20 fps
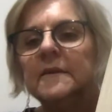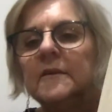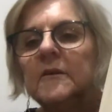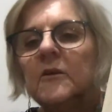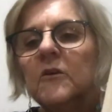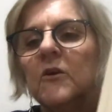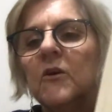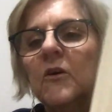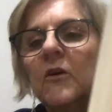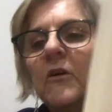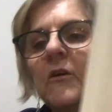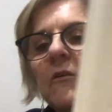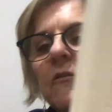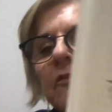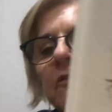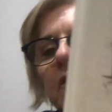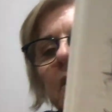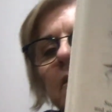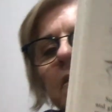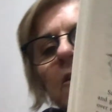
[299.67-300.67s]
Look,
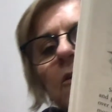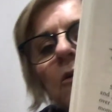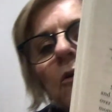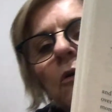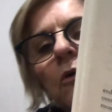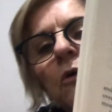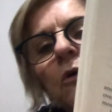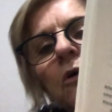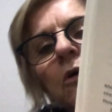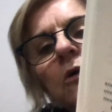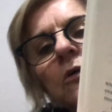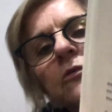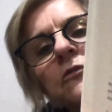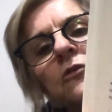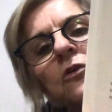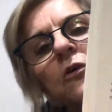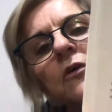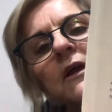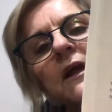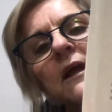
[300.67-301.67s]
see, they're all
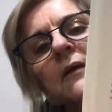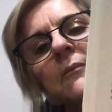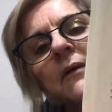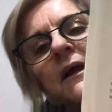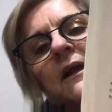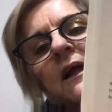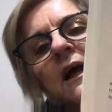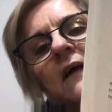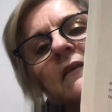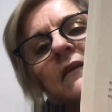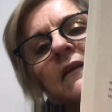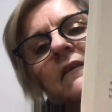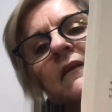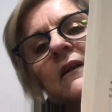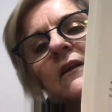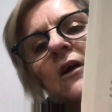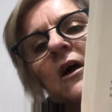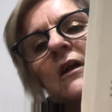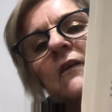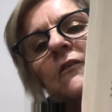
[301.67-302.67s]
talking about how they're the
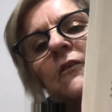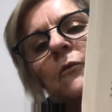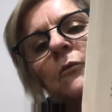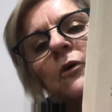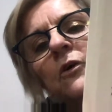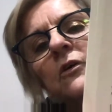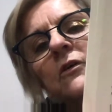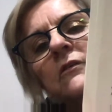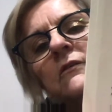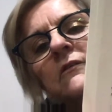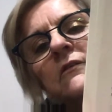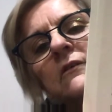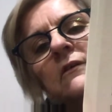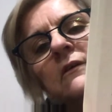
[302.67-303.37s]
light of the world.